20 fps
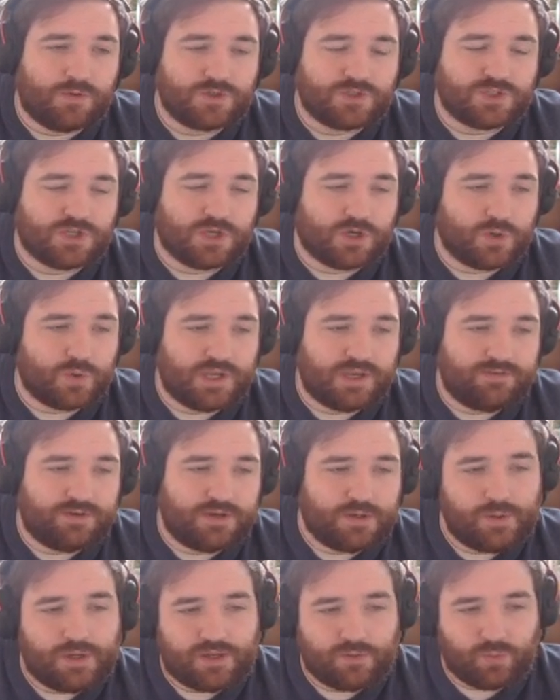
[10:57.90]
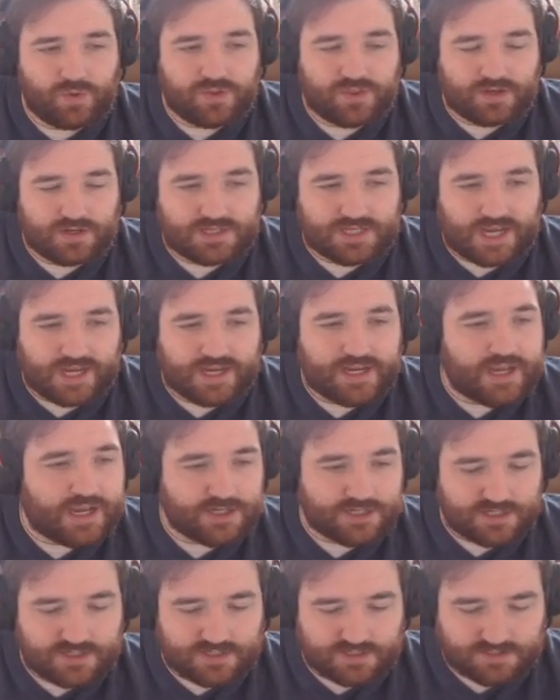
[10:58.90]
So if you hit with an attack
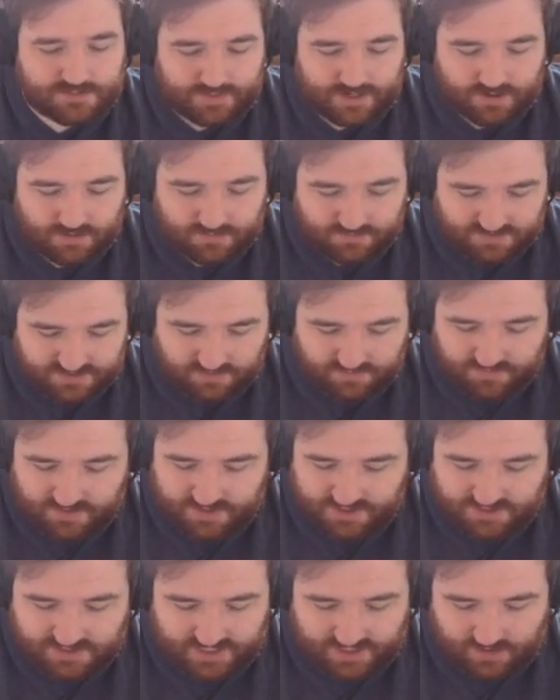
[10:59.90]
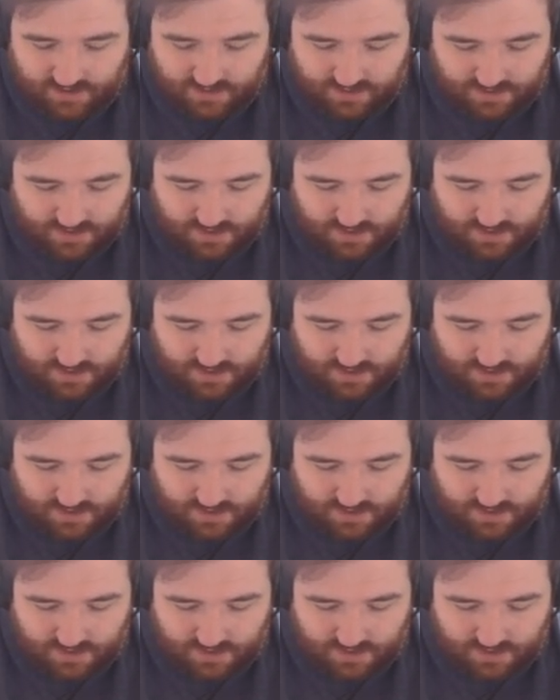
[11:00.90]
action, it doesn't matter if it's the first, second,